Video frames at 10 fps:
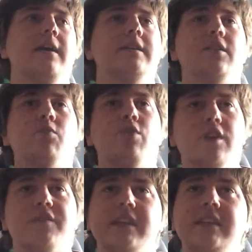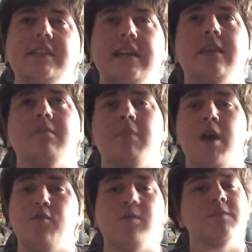He's done work for DC and
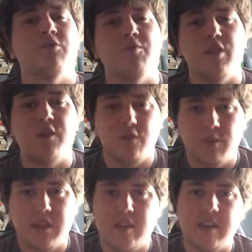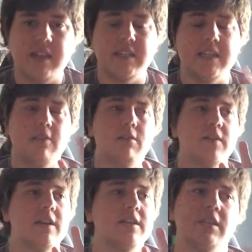Marvel, but he's more prolific within the DC
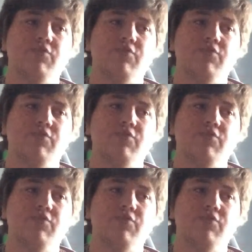universe.